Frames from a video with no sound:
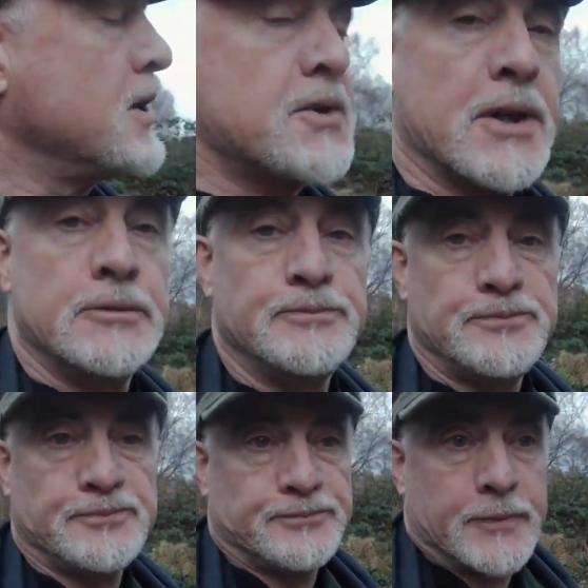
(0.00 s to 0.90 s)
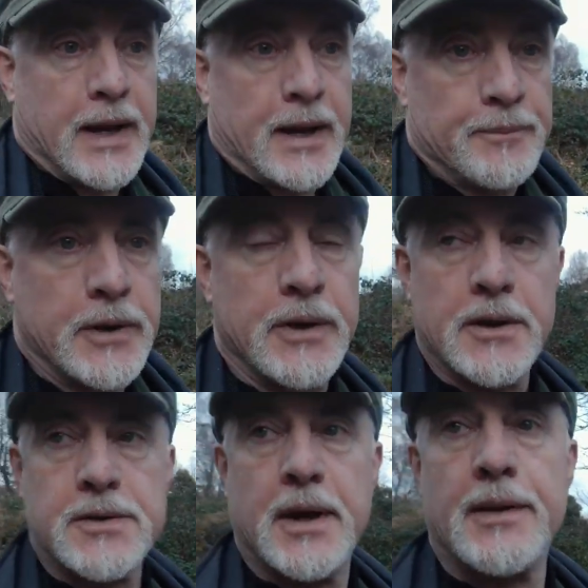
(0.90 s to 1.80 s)
So yeah, who
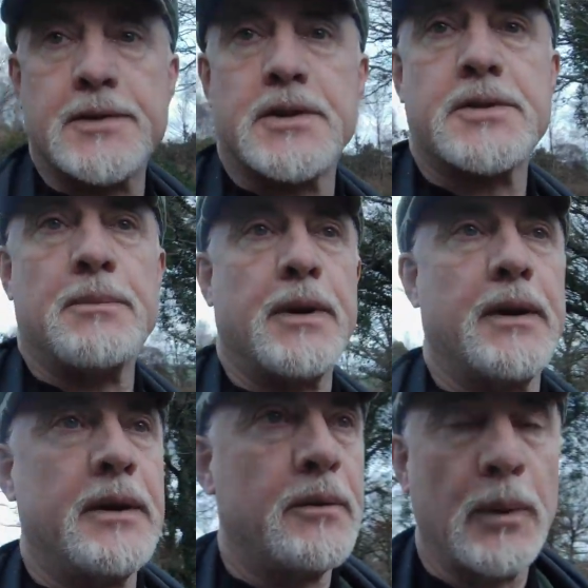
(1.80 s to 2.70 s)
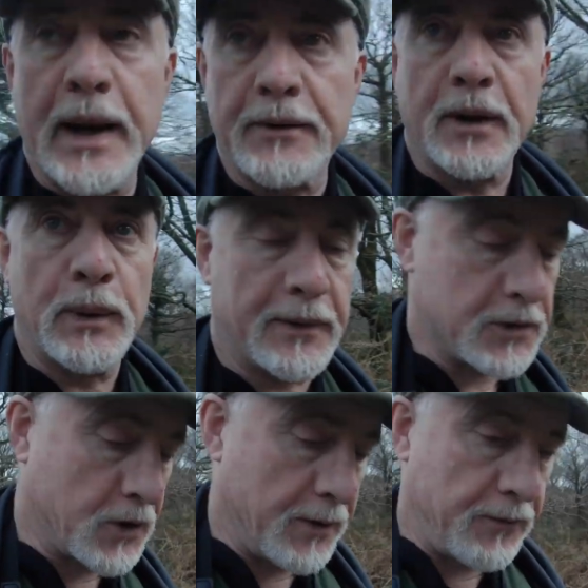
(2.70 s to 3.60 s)
knows? Um, it's just something we'll have, we'll have to
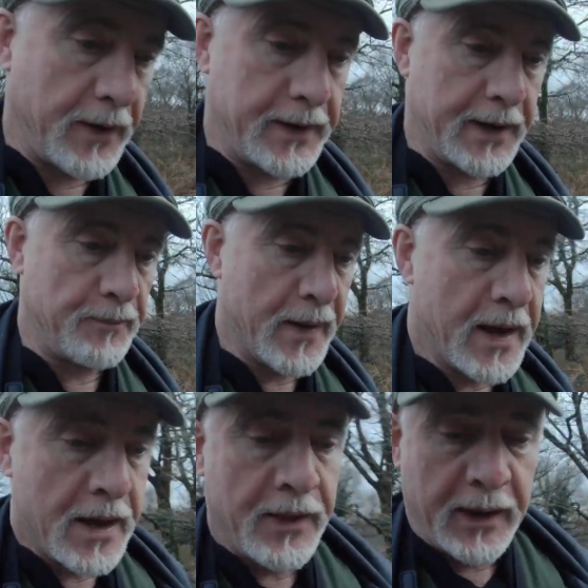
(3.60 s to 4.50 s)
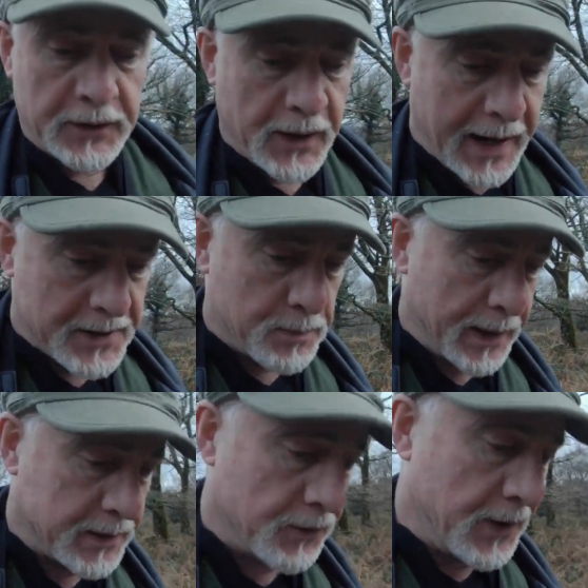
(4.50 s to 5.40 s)
try and find out. The other
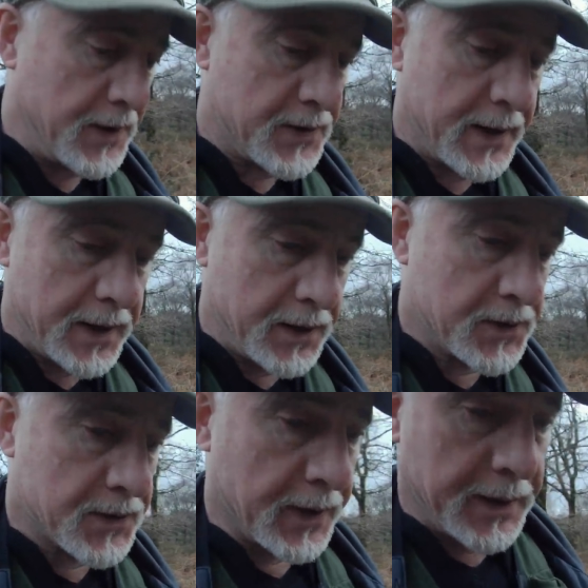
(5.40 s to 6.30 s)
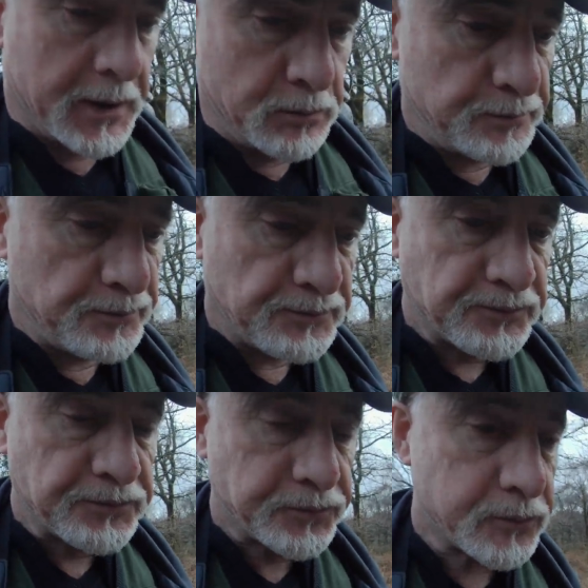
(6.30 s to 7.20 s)
aspect of this is um,
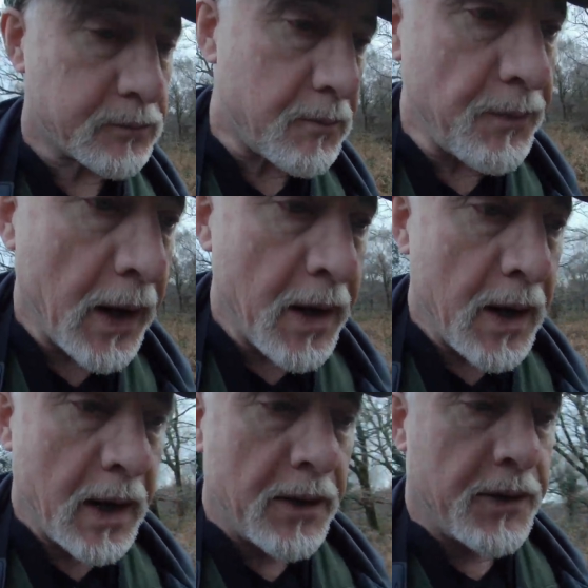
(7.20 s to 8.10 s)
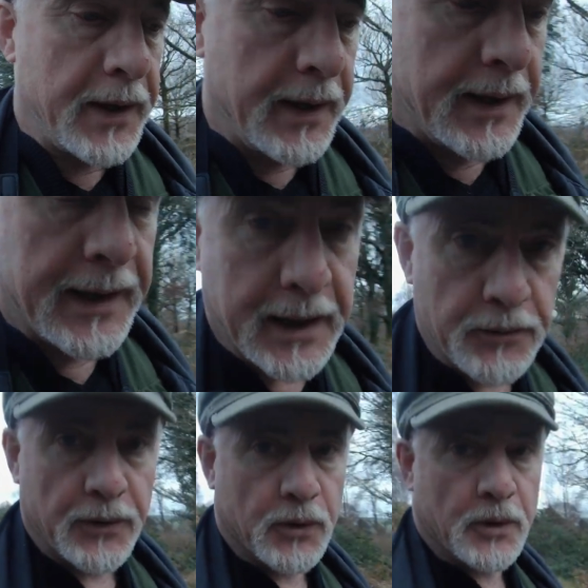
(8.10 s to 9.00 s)
the eco
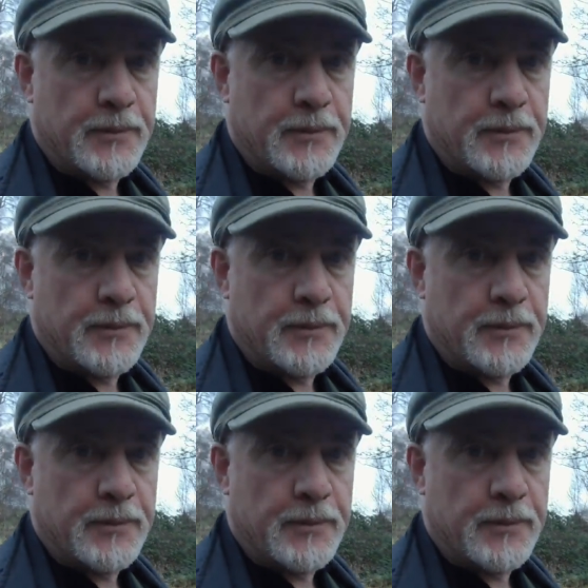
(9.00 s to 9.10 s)
floor.